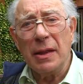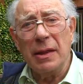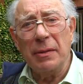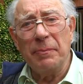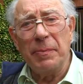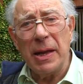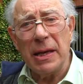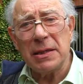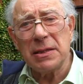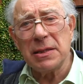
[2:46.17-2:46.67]

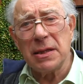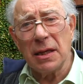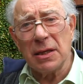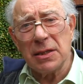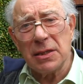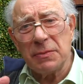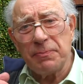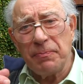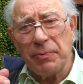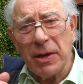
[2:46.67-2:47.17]
the bits
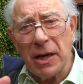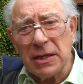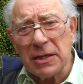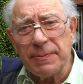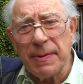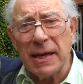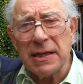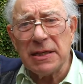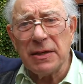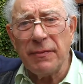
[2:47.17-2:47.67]
that sp-
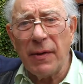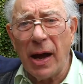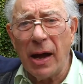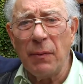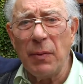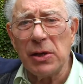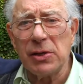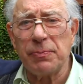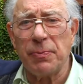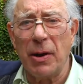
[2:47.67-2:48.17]

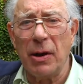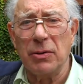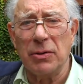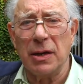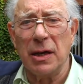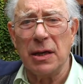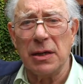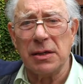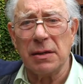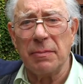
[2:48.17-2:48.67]
specify which
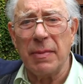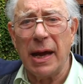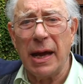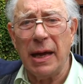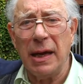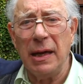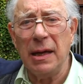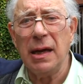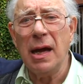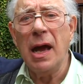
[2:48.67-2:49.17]
proteins are
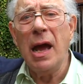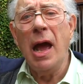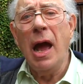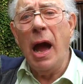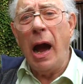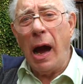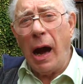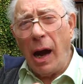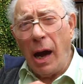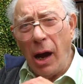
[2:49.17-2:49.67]
made,
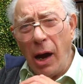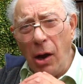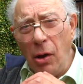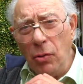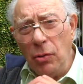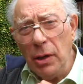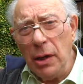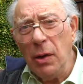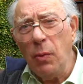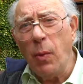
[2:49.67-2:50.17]
are
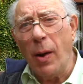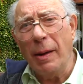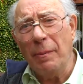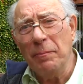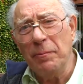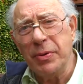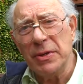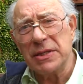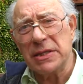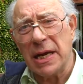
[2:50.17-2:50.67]
only
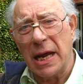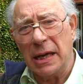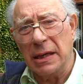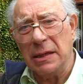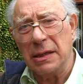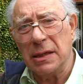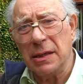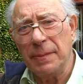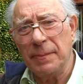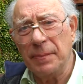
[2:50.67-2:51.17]

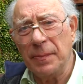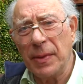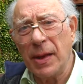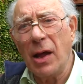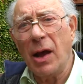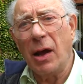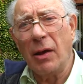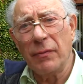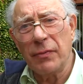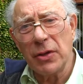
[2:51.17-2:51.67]

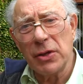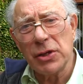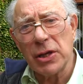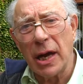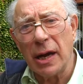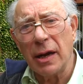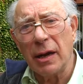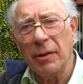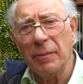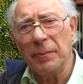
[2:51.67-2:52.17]
1% of the
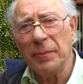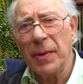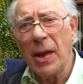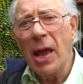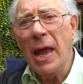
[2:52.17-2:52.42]
genome.